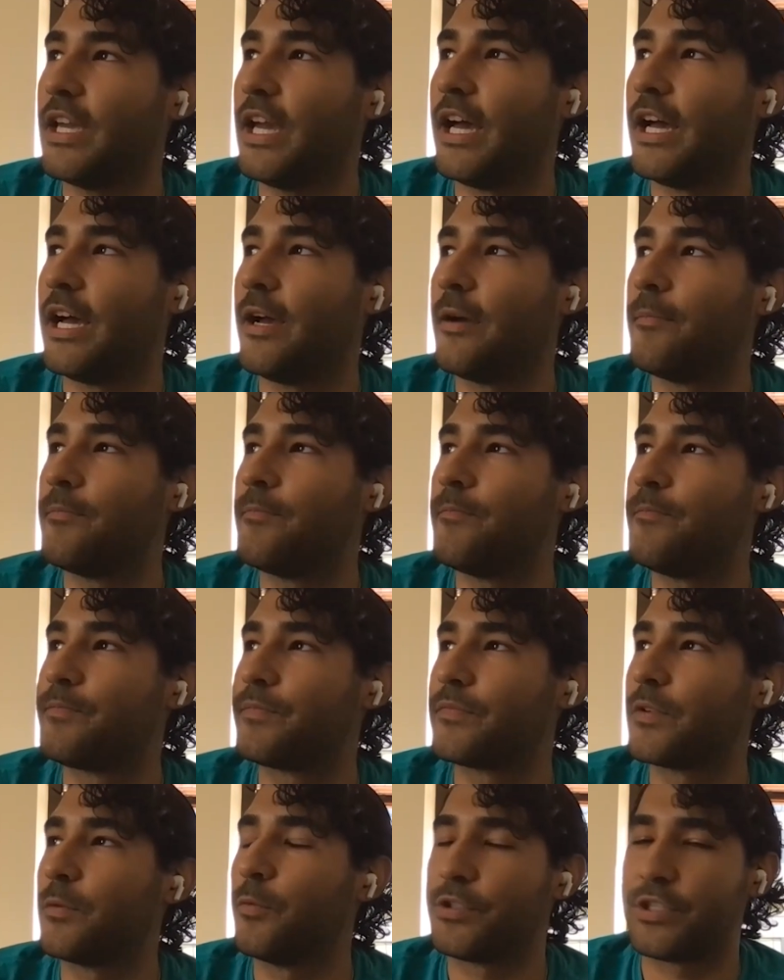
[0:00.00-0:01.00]
um,
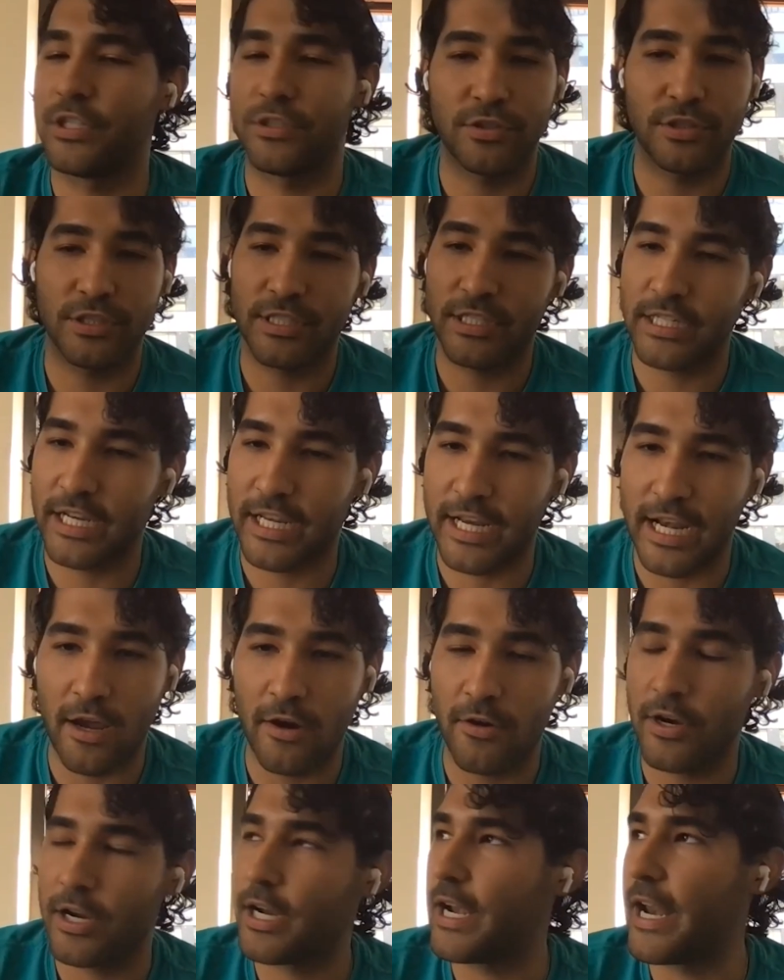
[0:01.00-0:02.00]
which is just like an
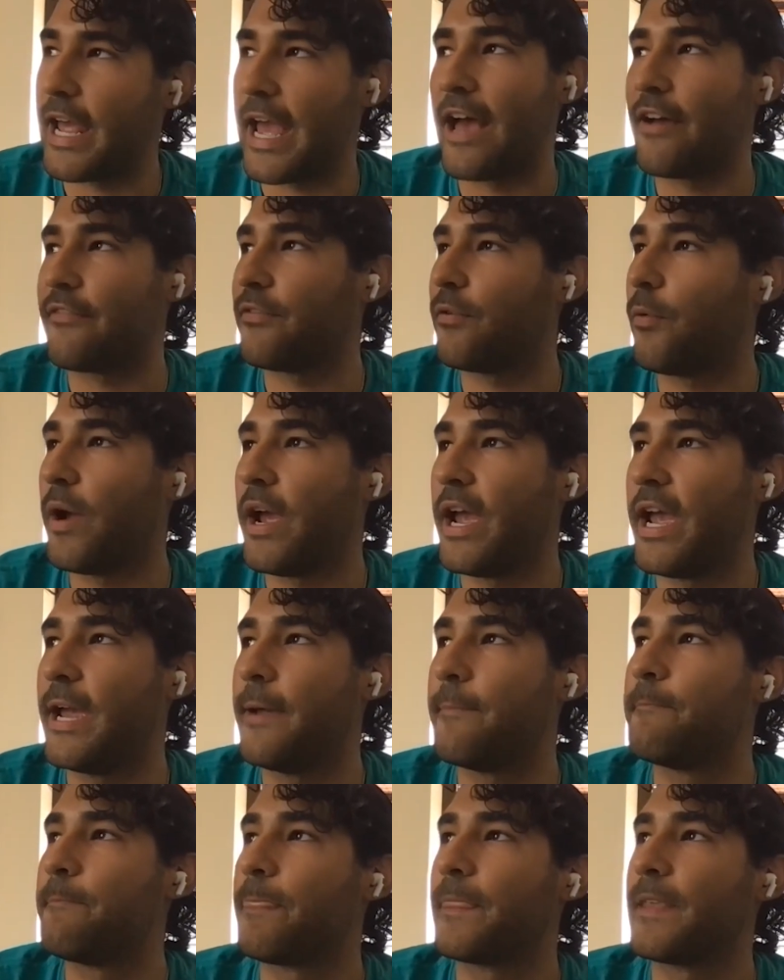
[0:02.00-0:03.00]
hour and a half
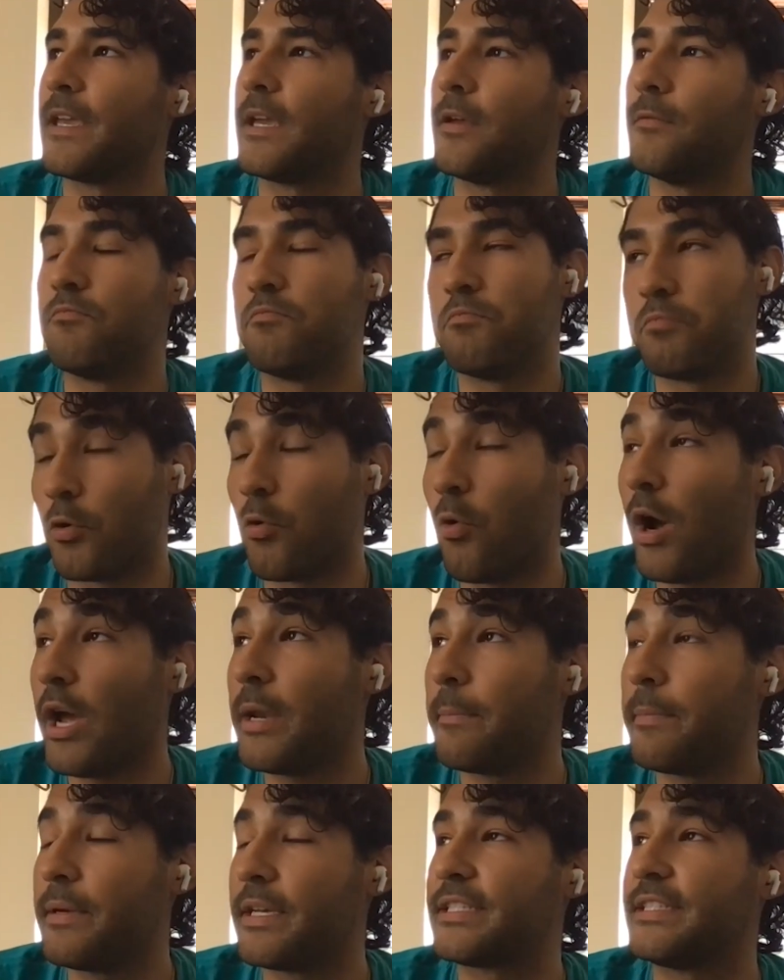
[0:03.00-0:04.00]
away,
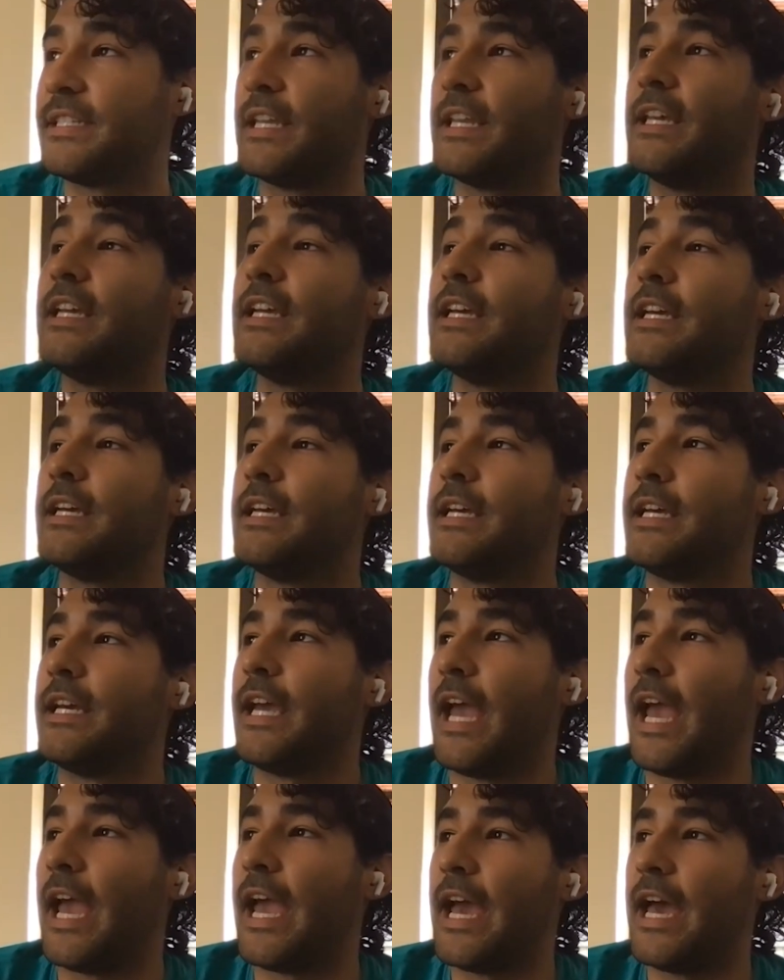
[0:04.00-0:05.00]
quite a big city.
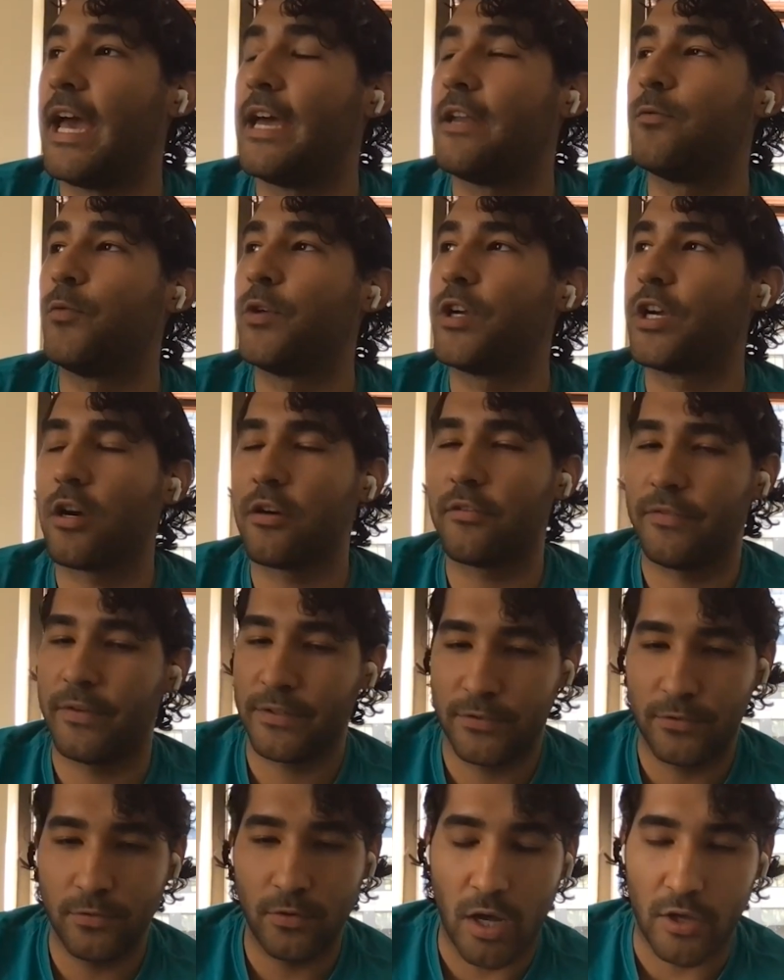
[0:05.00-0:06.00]
And we got our
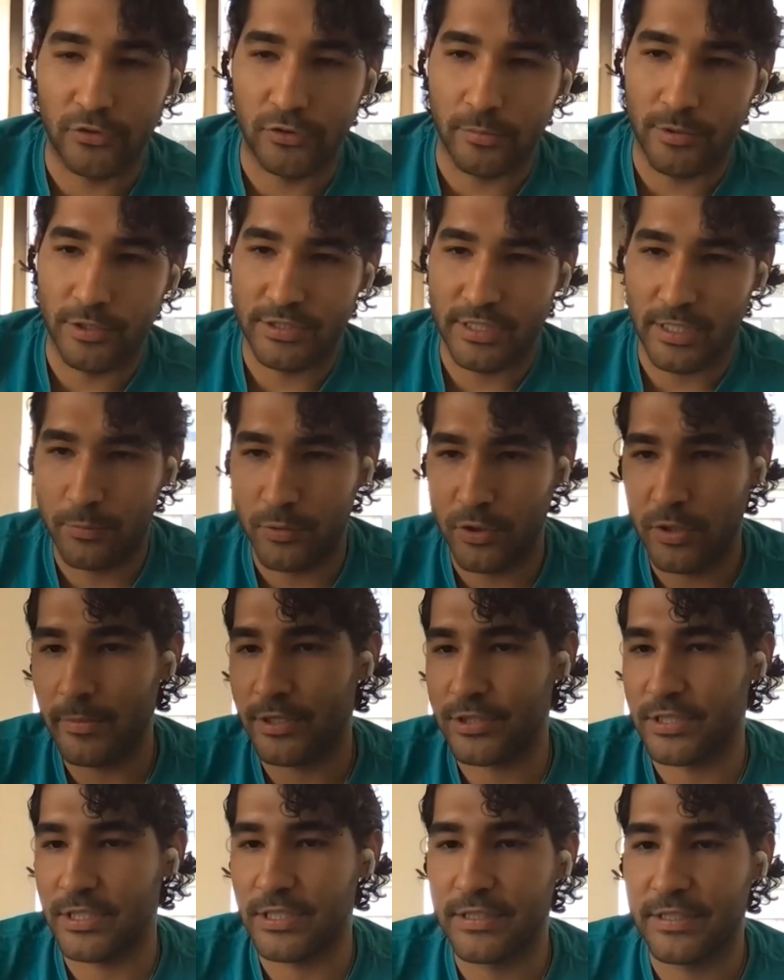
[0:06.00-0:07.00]
first two customers like pretty
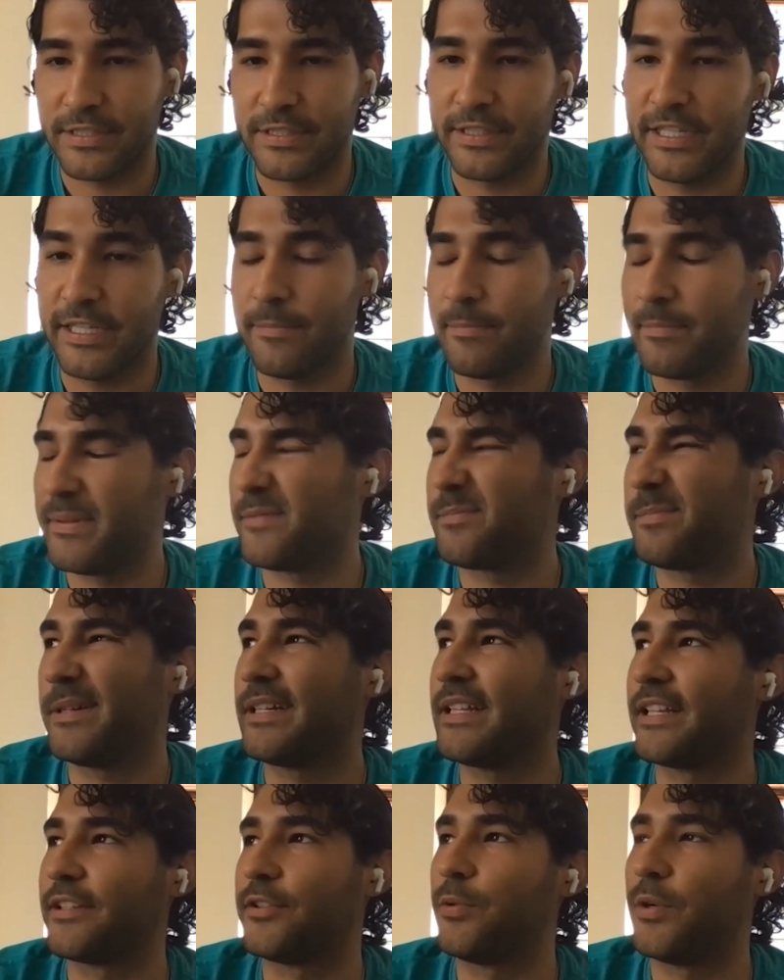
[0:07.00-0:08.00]
much instantly. They're
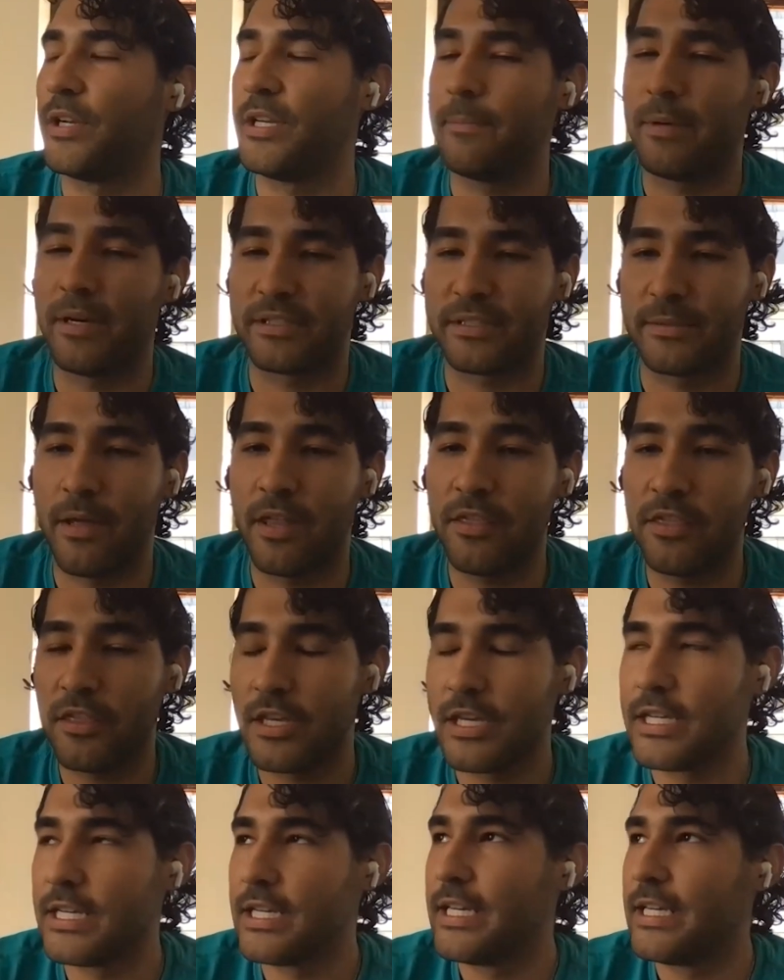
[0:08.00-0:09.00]
paying like 20 bucks a
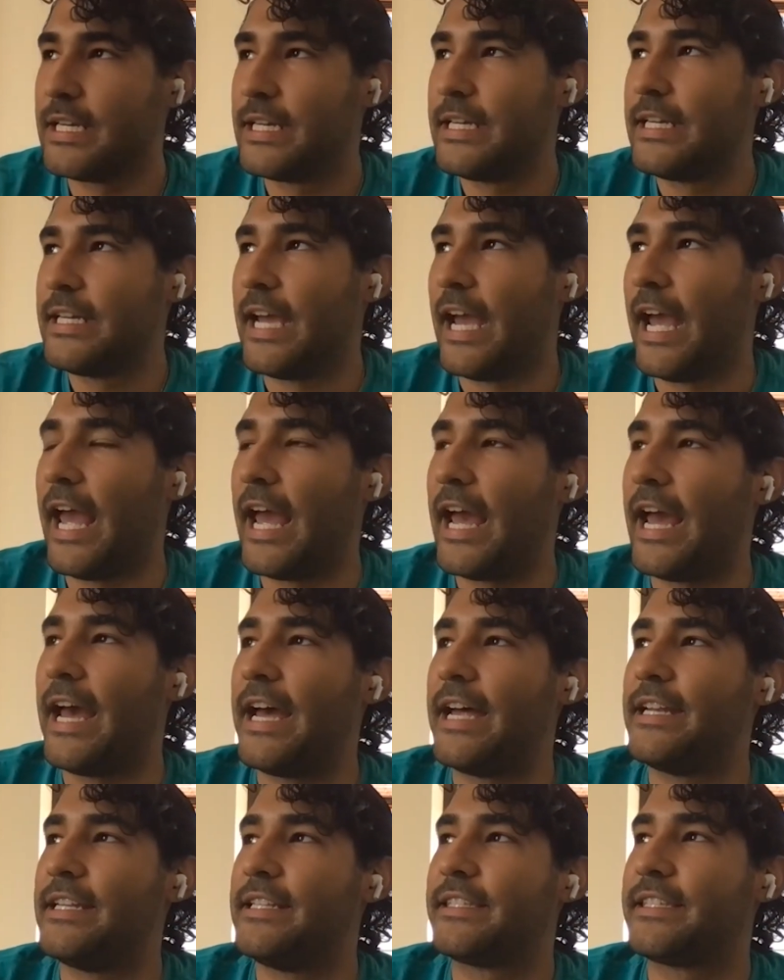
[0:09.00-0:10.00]
month.
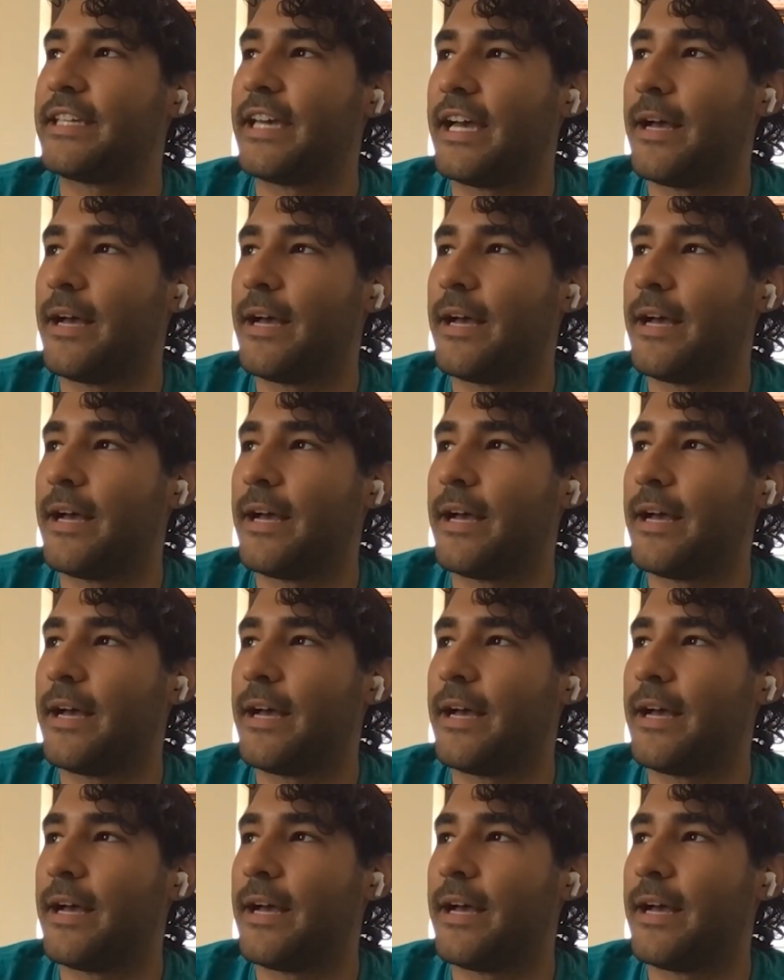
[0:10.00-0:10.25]
And